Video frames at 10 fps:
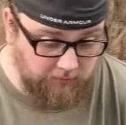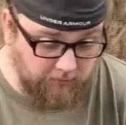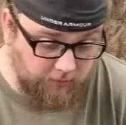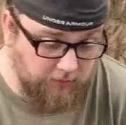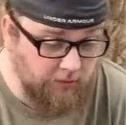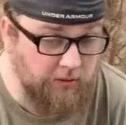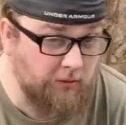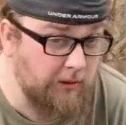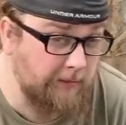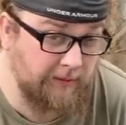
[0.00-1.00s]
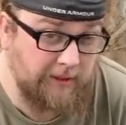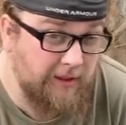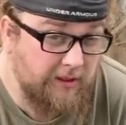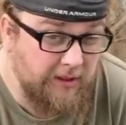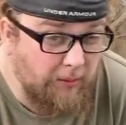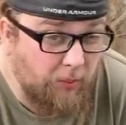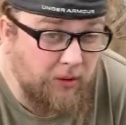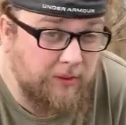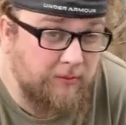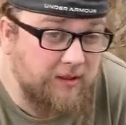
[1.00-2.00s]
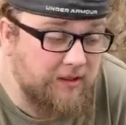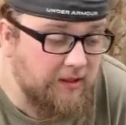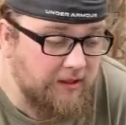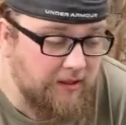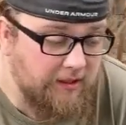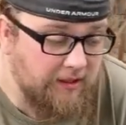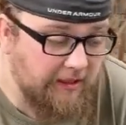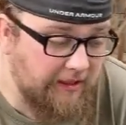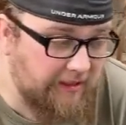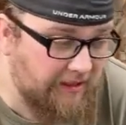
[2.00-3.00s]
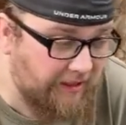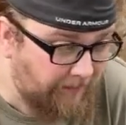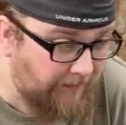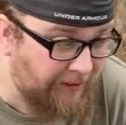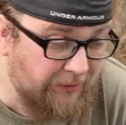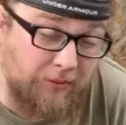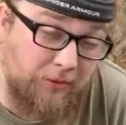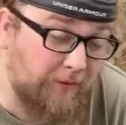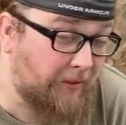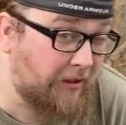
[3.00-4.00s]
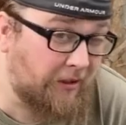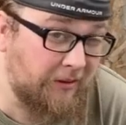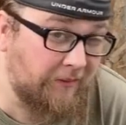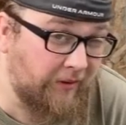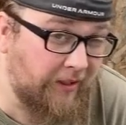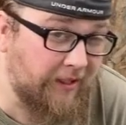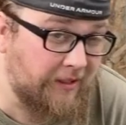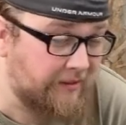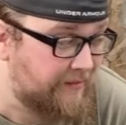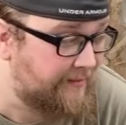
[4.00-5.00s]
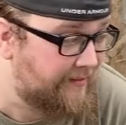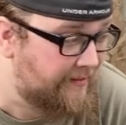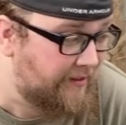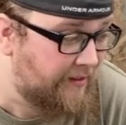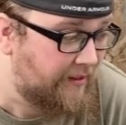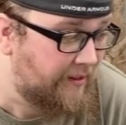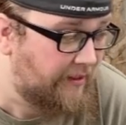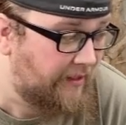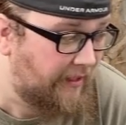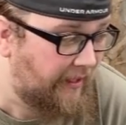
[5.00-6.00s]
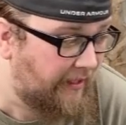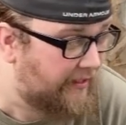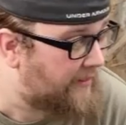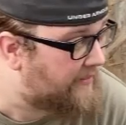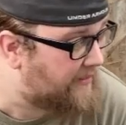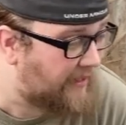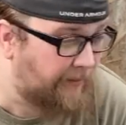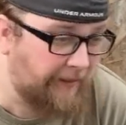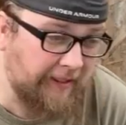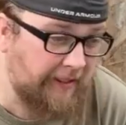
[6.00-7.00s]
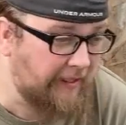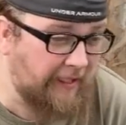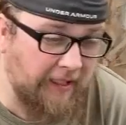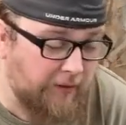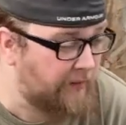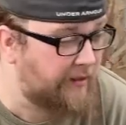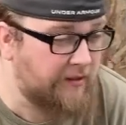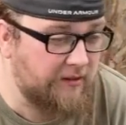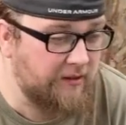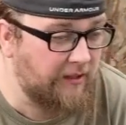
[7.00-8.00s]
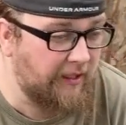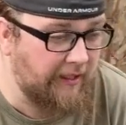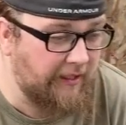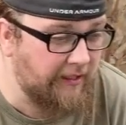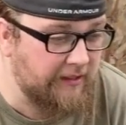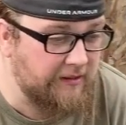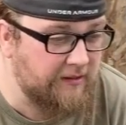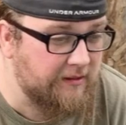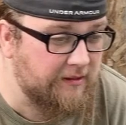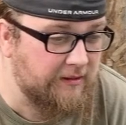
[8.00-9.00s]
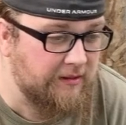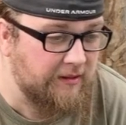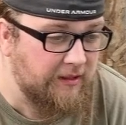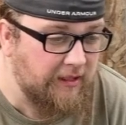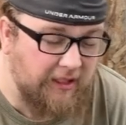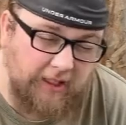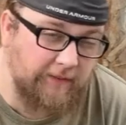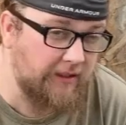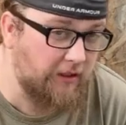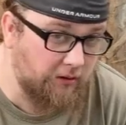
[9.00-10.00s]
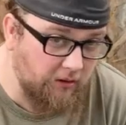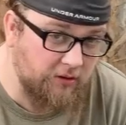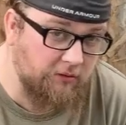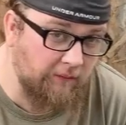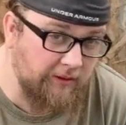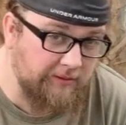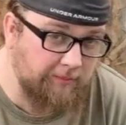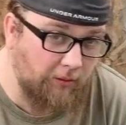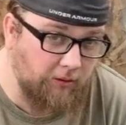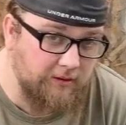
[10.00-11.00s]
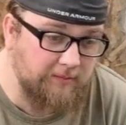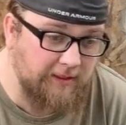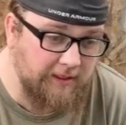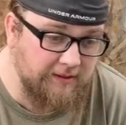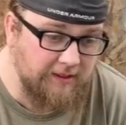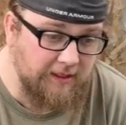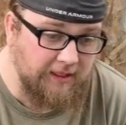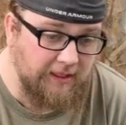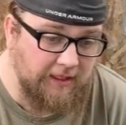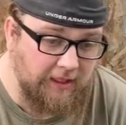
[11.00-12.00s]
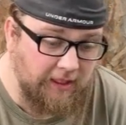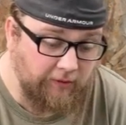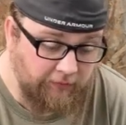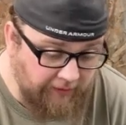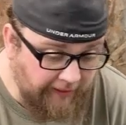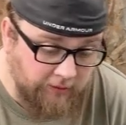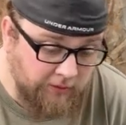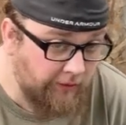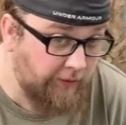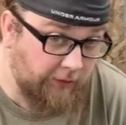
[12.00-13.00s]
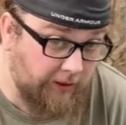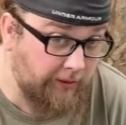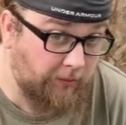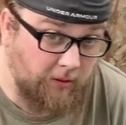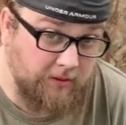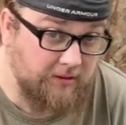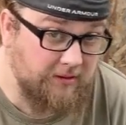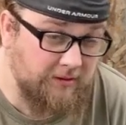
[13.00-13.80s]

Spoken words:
long story short, check part numbers. And I probably won't order from Rockauto ever again. Unless I'm getting a hell of a deal and, then I'll cross-reference parts, because they don't know their fucking parts